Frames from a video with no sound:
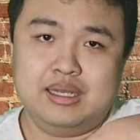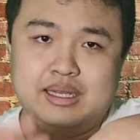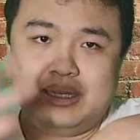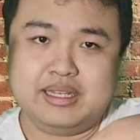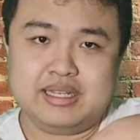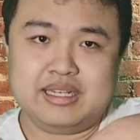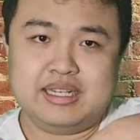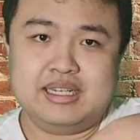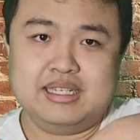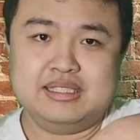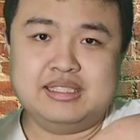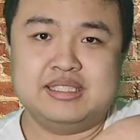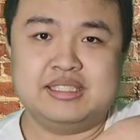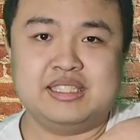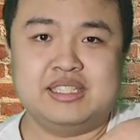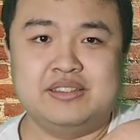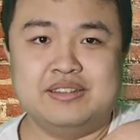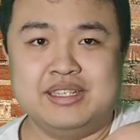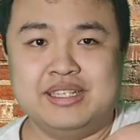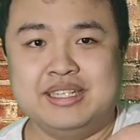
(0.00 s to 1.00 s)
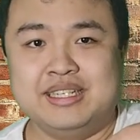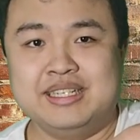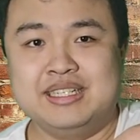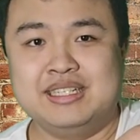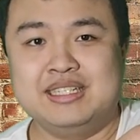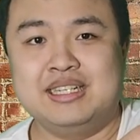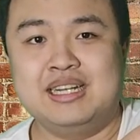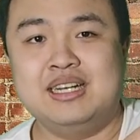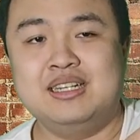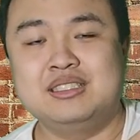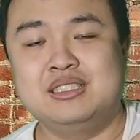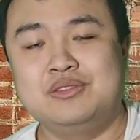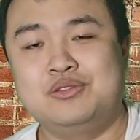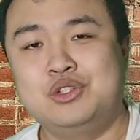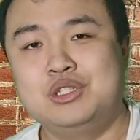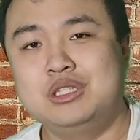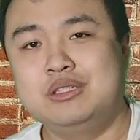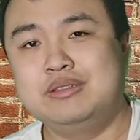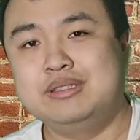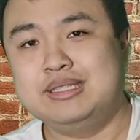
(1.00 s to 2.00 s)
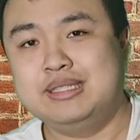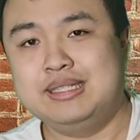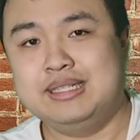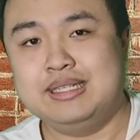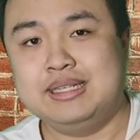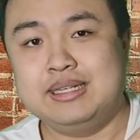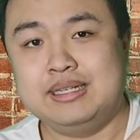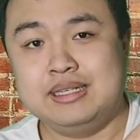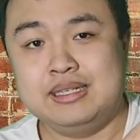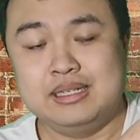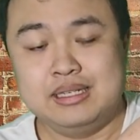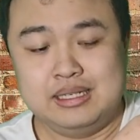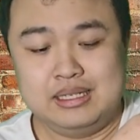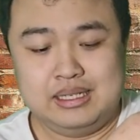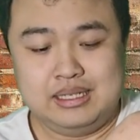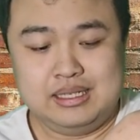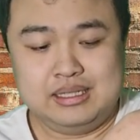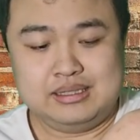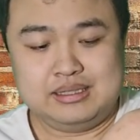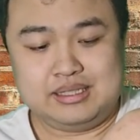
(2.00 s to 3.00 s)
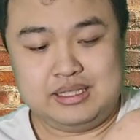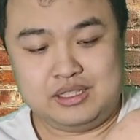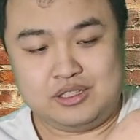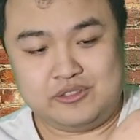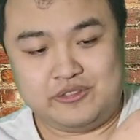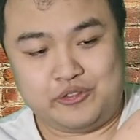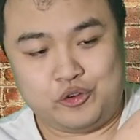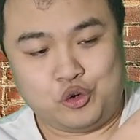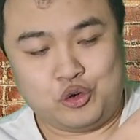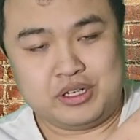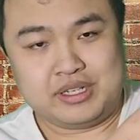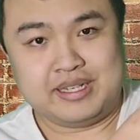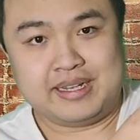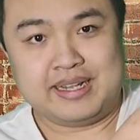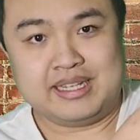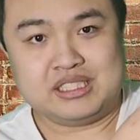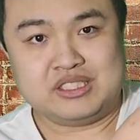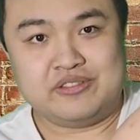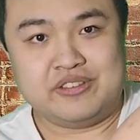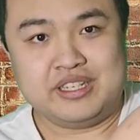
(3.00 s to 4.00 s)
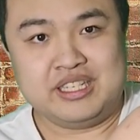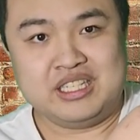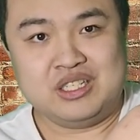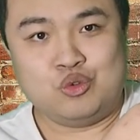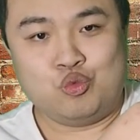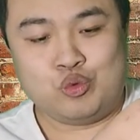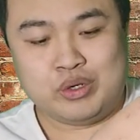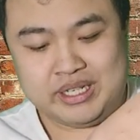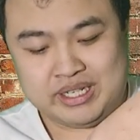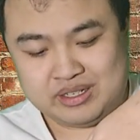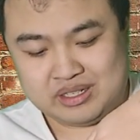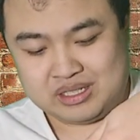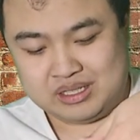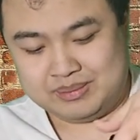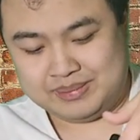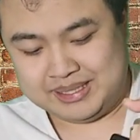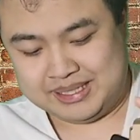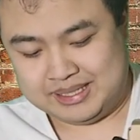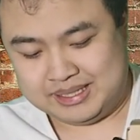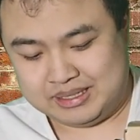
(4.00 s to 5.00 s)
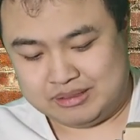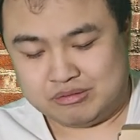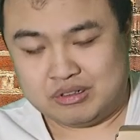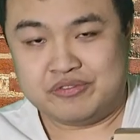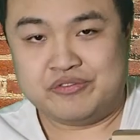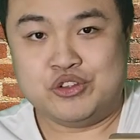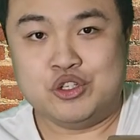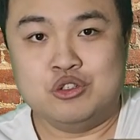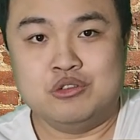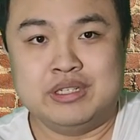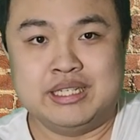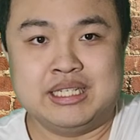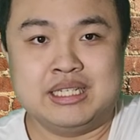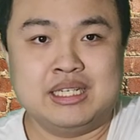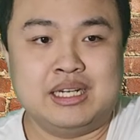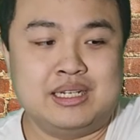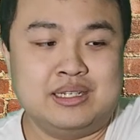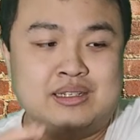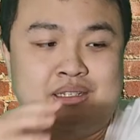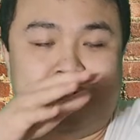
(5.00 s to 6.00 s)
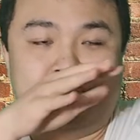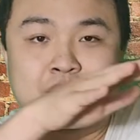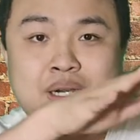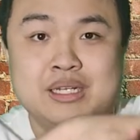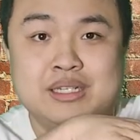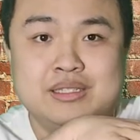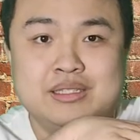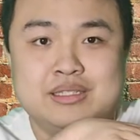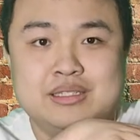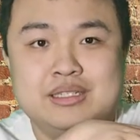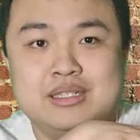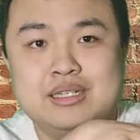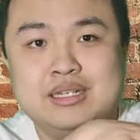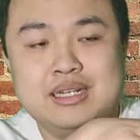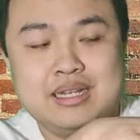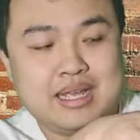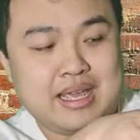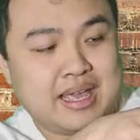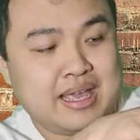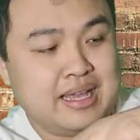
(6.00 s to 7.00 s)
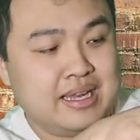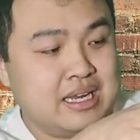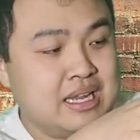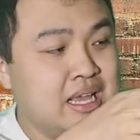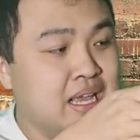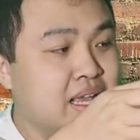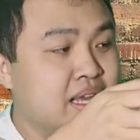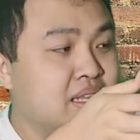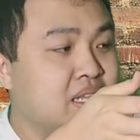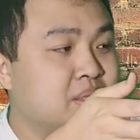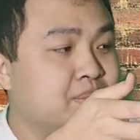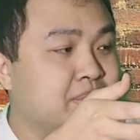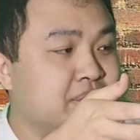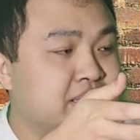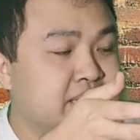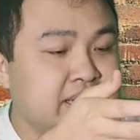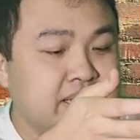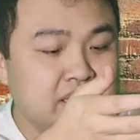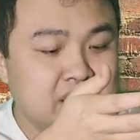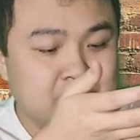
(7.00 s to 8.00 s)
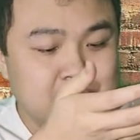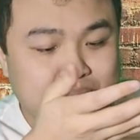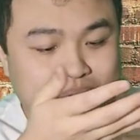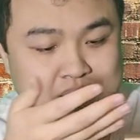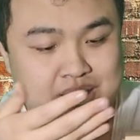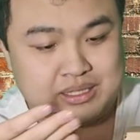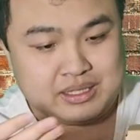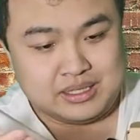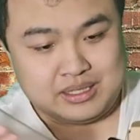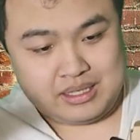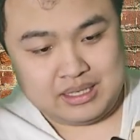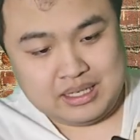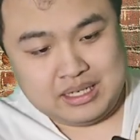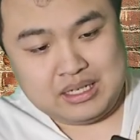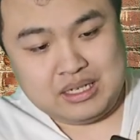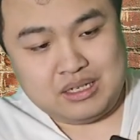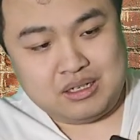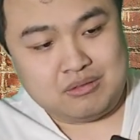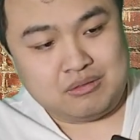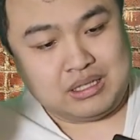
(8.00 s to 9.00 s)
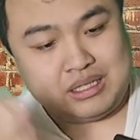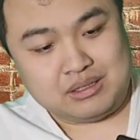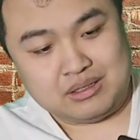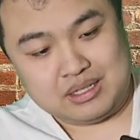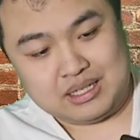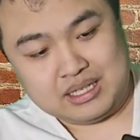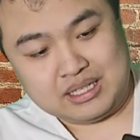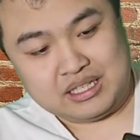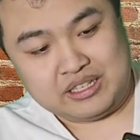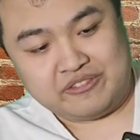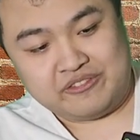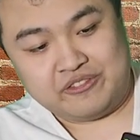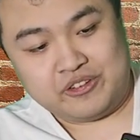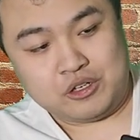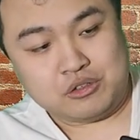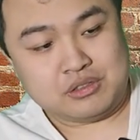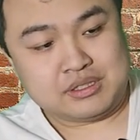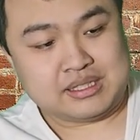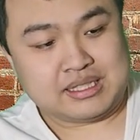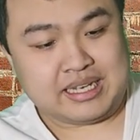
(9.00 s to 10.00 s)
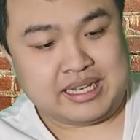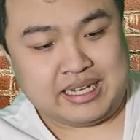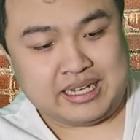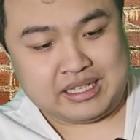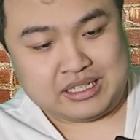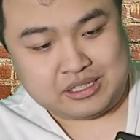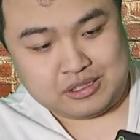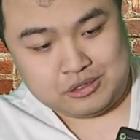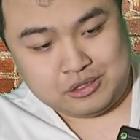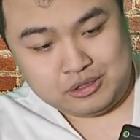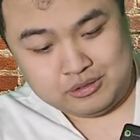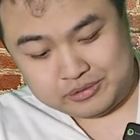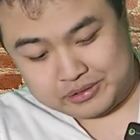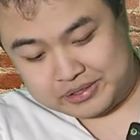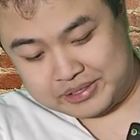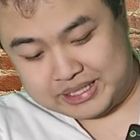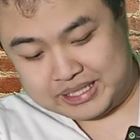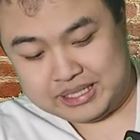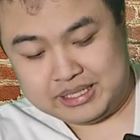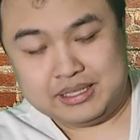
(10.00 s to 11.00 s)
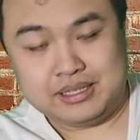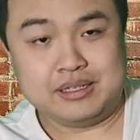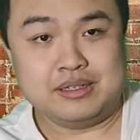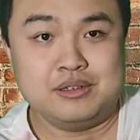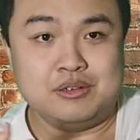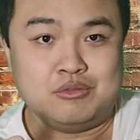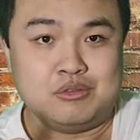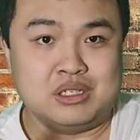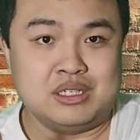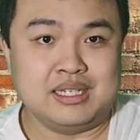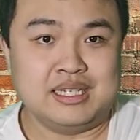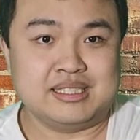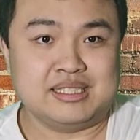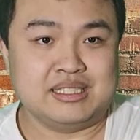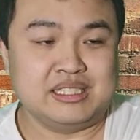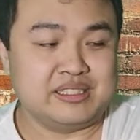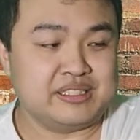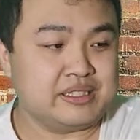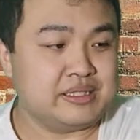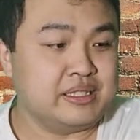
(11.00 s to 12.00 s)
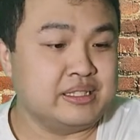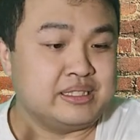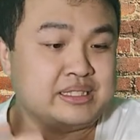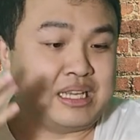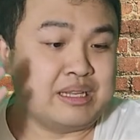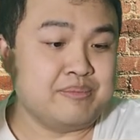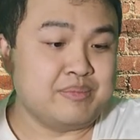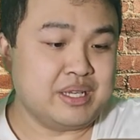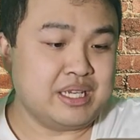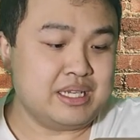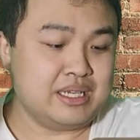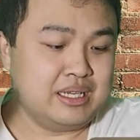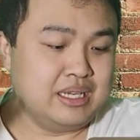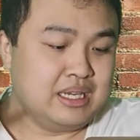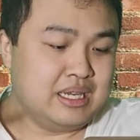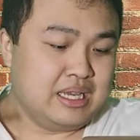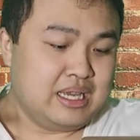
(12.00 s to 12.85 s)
Hey guys, it's General Heat here. How's everyone doing today? So, for today's video, we are going to be reviewing another monitor. And this particular monitor, well, the folks at Kurui were nice enough to send me